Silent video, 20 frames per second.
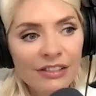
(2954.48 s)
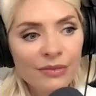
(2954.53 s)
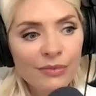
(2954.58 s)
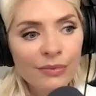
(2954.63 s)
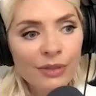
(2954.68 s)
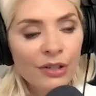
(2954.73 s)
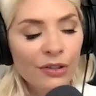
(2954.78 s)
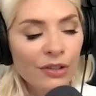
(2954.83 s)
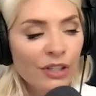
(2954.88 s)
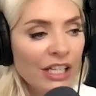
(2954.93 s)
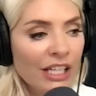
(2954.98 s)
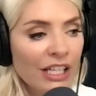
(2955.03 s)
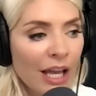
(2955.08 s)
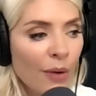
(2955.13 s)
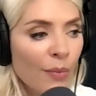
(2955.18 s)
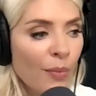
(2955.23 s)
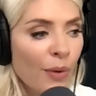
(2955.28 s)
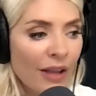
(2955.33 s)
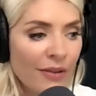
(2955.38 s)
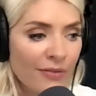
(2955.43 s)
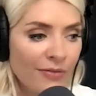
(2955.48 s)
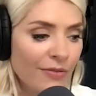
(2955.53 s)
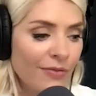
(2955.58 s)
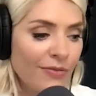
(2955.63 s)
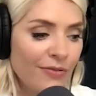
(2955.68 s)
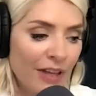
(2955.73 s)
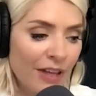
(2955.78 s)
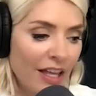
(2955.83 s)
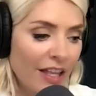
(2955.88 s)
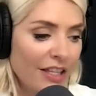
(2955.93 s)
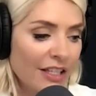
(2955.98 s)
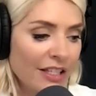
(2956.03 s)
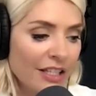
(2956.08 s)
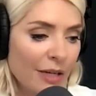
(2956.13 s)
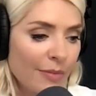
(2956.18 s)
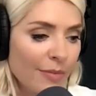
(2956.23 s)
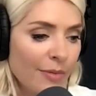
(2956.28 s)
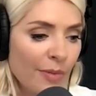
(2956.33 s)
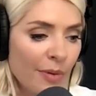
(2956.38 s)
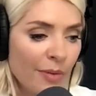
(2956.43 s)
we're not going to get away from fear. There's
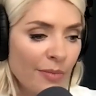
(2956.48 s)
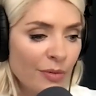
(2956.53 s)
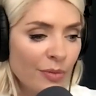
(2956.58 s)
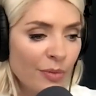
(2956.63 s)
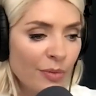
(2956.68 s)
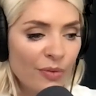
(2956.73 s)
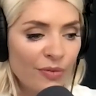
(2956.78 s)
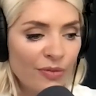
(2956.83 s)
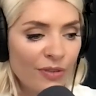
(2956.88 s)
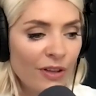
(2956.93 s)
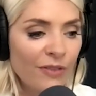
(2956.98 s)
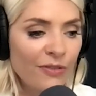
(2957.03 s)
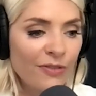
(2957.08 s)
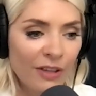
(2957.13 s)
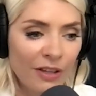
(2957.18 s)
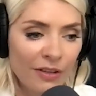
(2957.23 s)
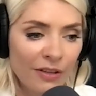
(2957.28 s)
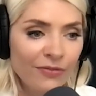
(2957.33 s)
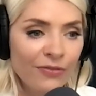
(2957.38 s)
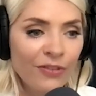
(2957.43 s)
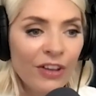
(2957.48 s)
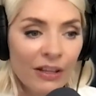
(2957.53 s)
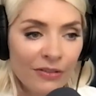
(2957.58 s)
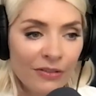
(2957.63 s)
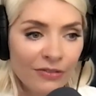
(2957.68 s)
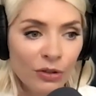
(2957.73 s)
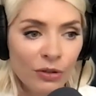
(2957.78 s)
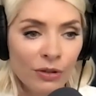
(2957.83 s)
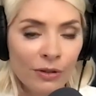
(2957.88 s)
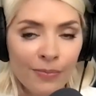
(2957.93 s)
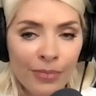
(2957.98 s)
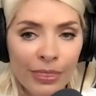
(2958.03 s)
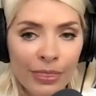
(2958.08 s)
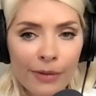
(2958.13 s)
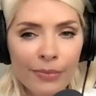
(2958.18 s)
going to be moments where we fearful,